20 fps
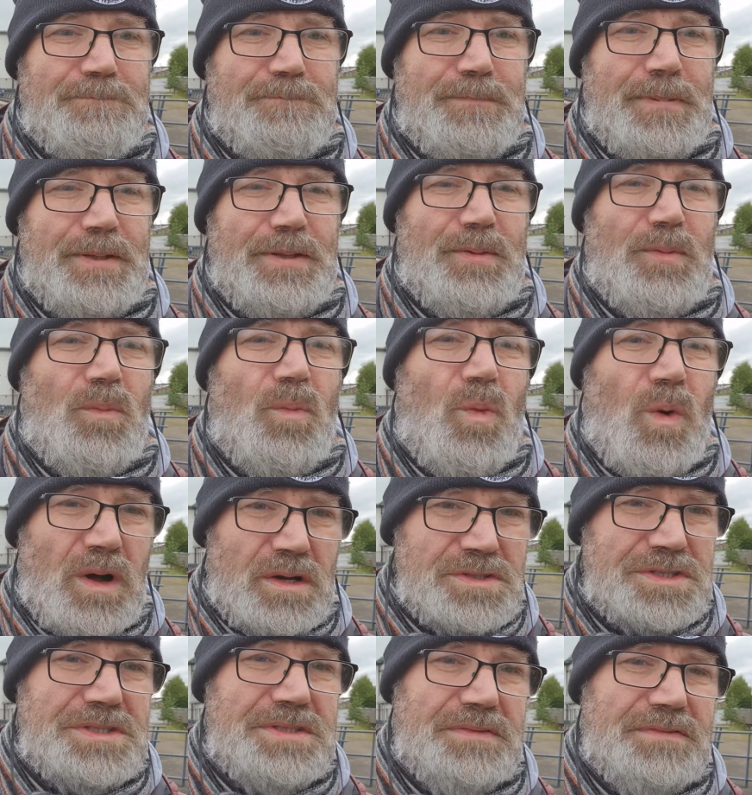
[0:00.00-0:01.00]
But the
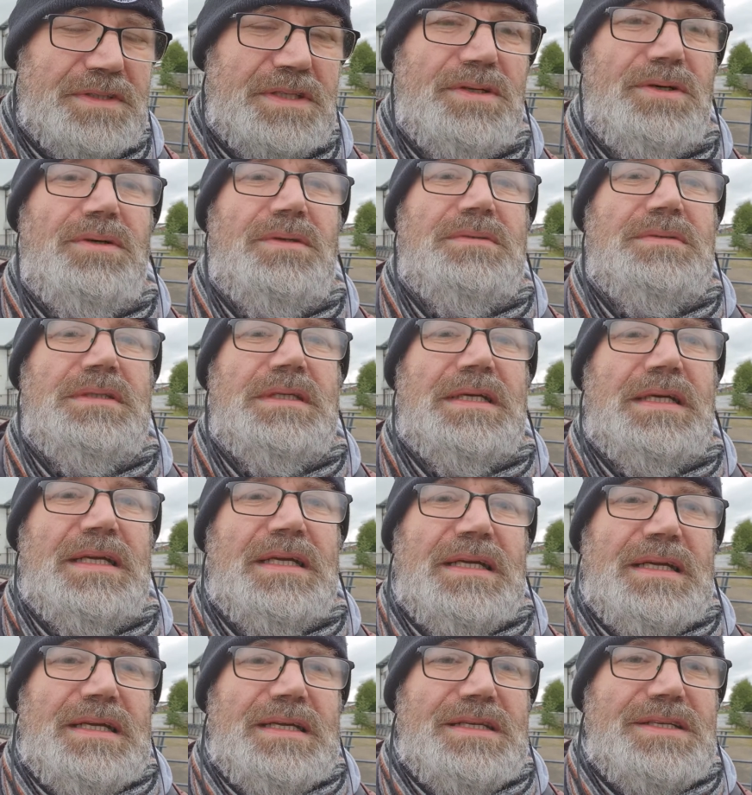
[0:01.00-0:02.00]
worst of it all
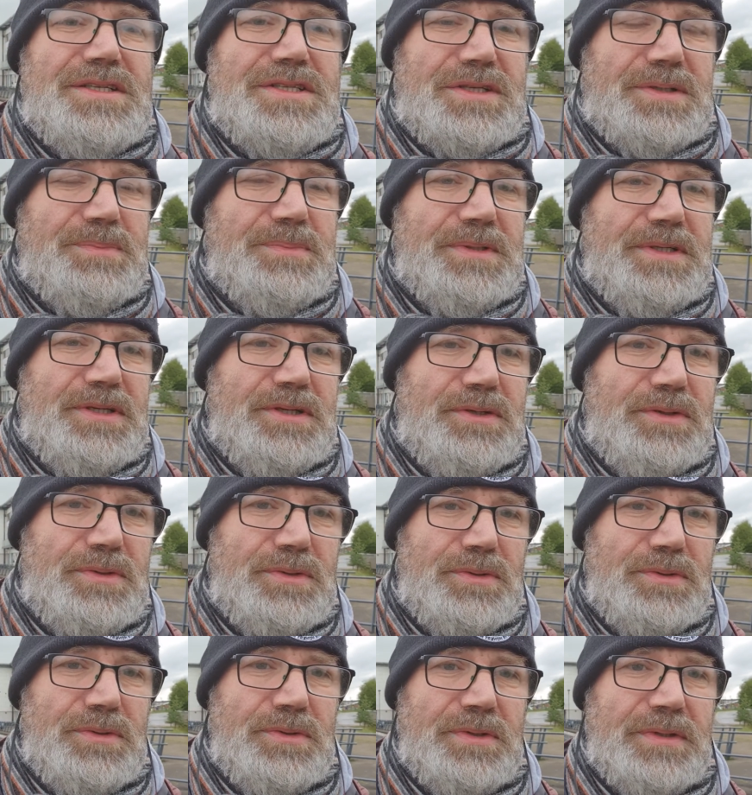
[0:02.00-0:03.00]
is somebody
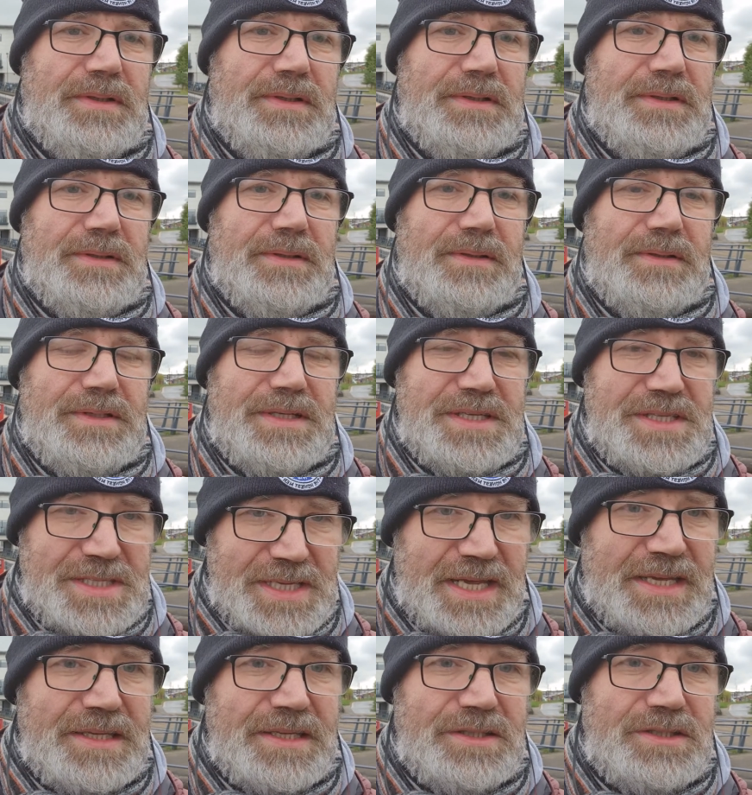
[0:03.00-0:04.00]
who
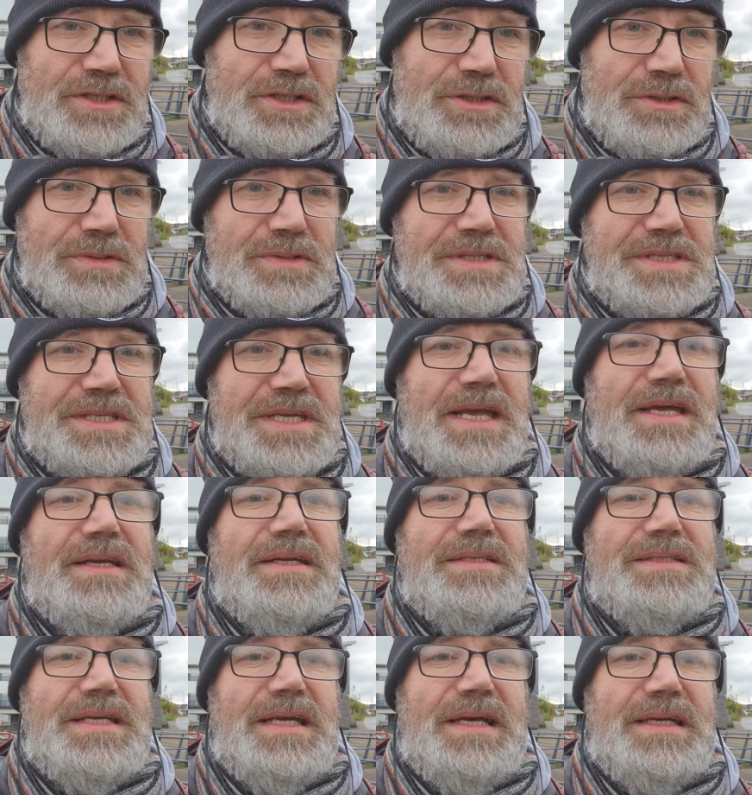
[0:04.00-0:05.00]
decided to use
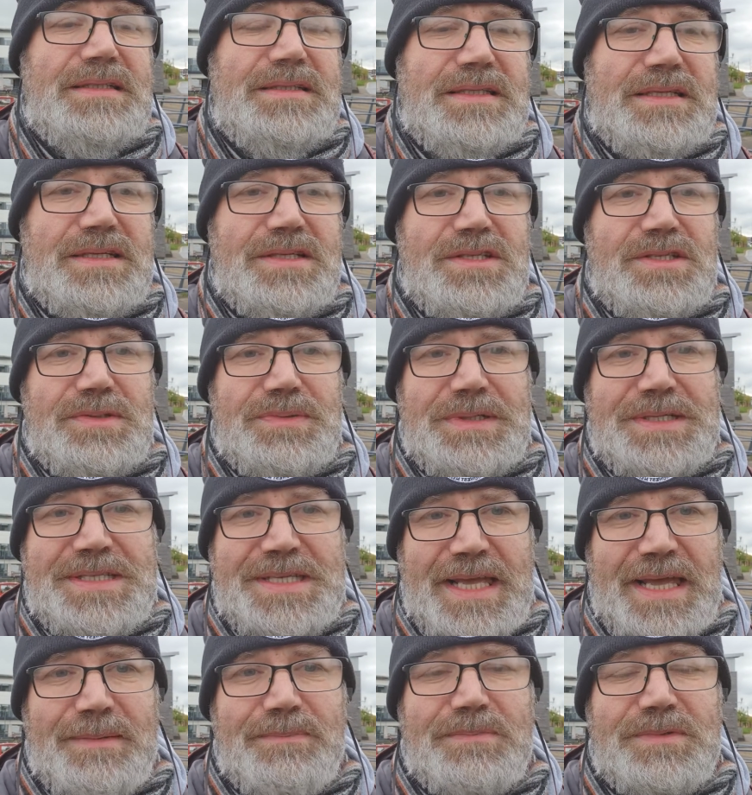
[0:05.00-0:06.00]
terror tactics to
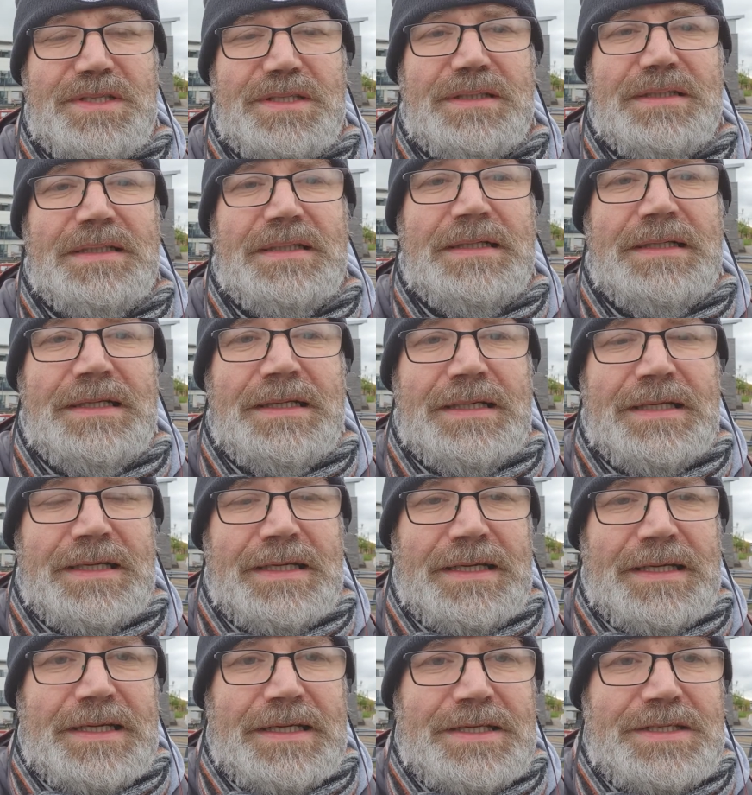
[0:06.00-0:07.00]
attempt
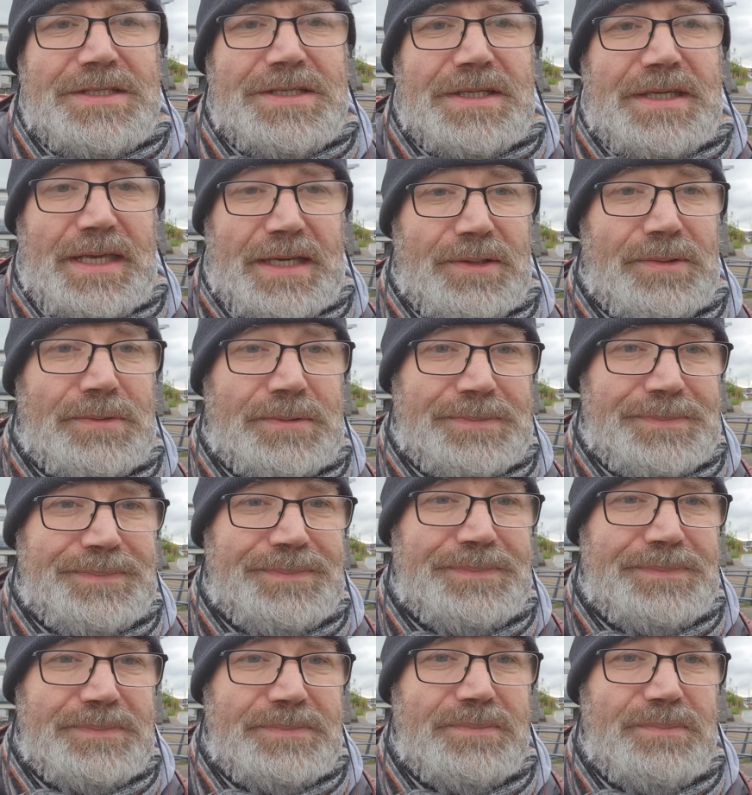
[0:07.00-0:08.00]
to kill
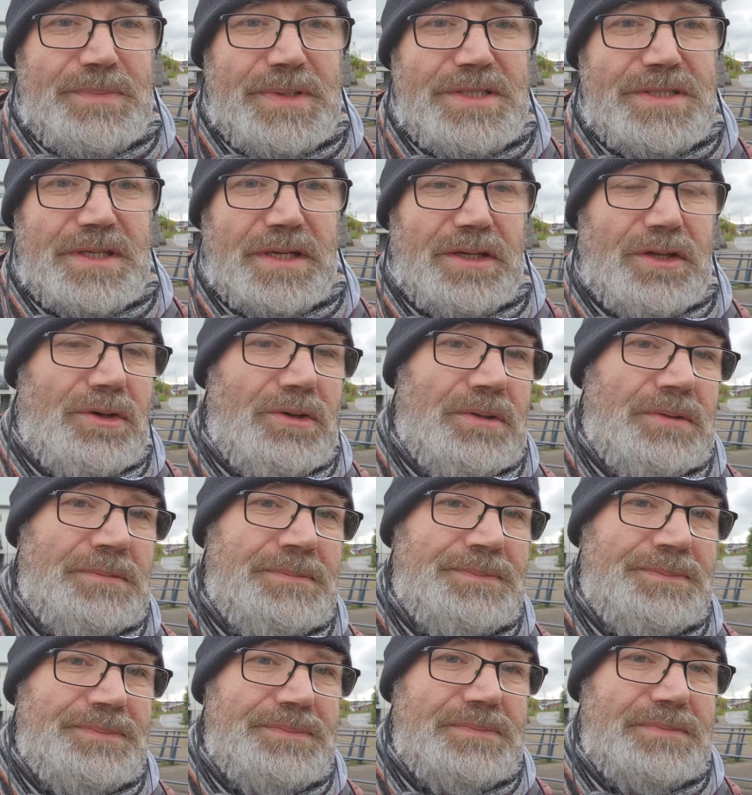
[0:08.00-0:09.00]
Peter Law.
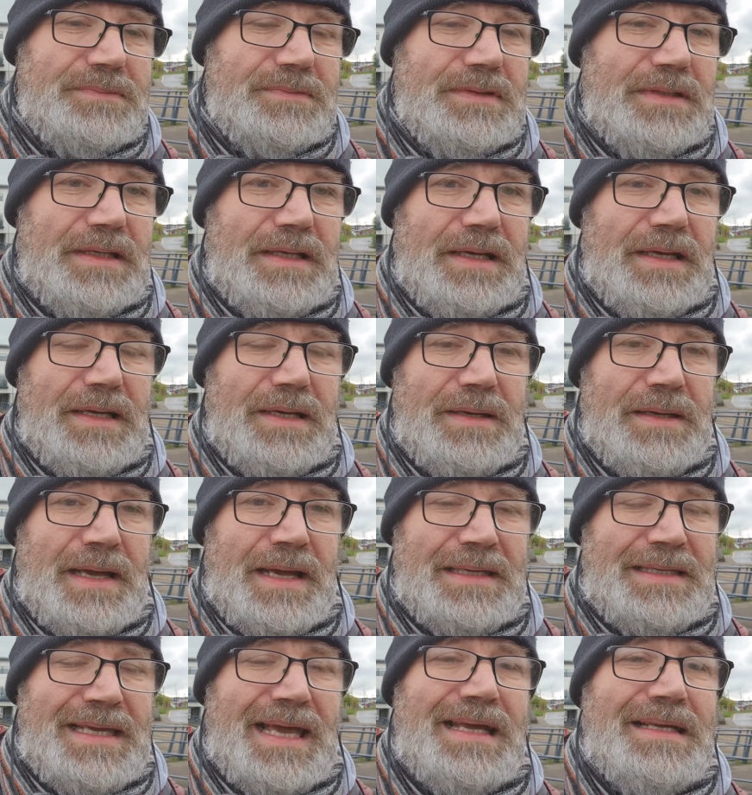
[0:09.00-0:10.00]

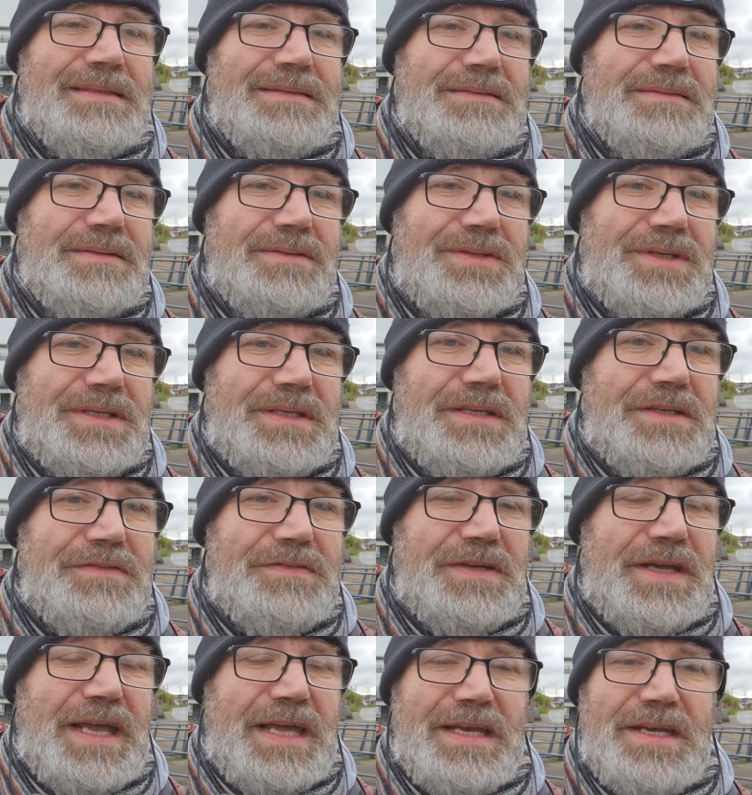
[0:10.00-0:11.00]
I can't think
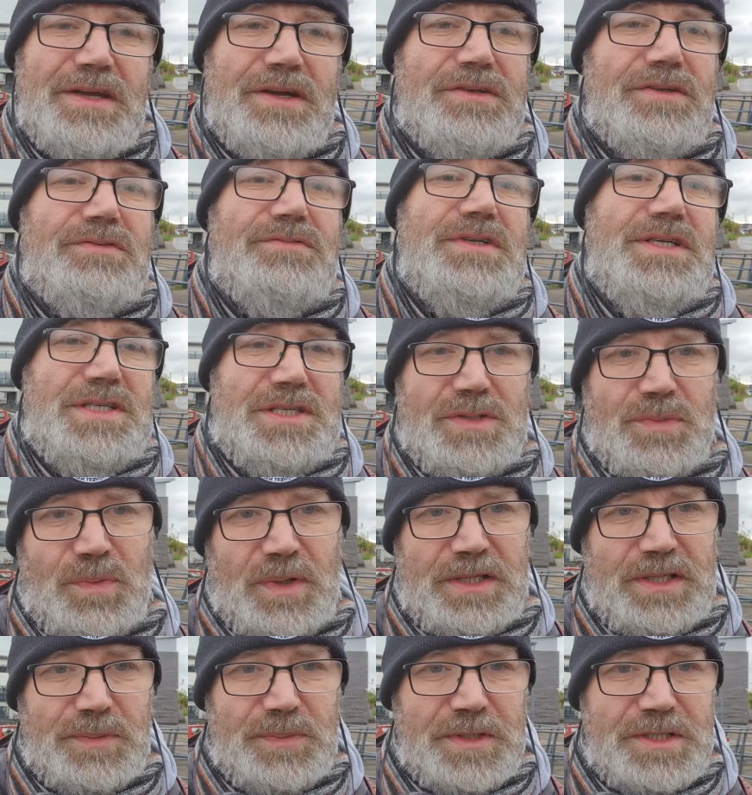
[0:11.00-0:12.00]
of any other reason
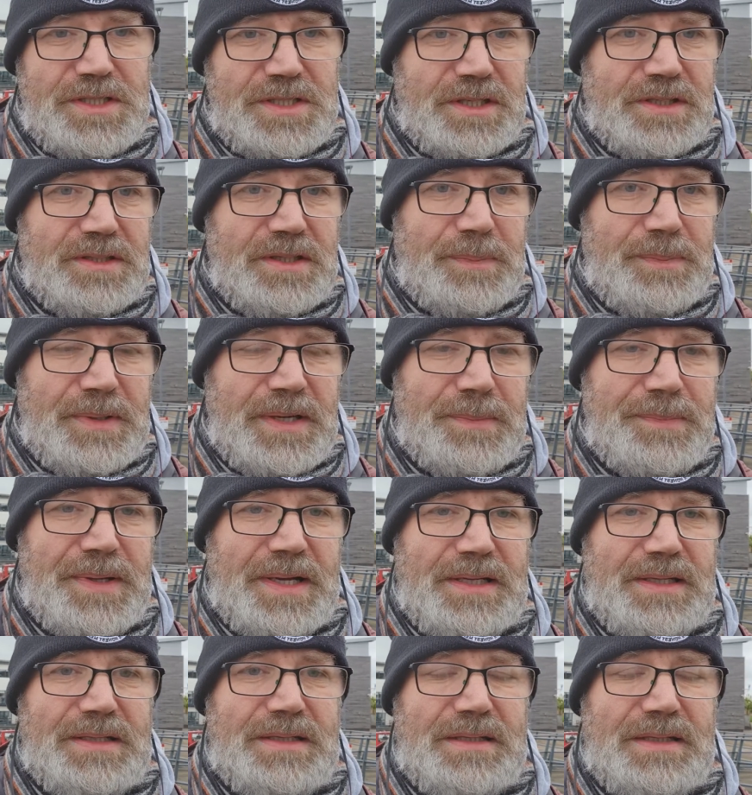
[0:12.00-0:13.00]
why you would turn up in a
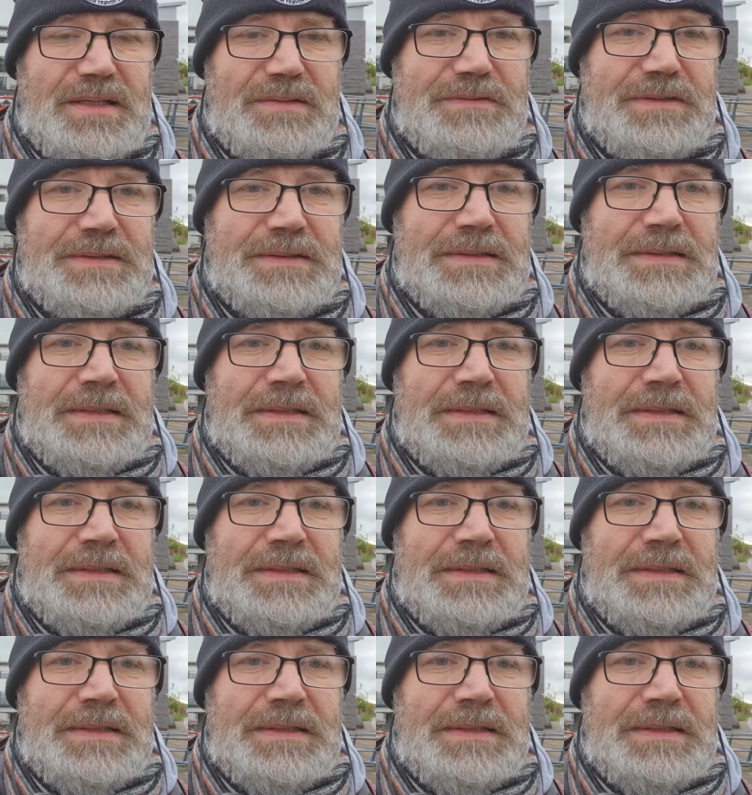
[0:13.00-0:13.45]
balaclava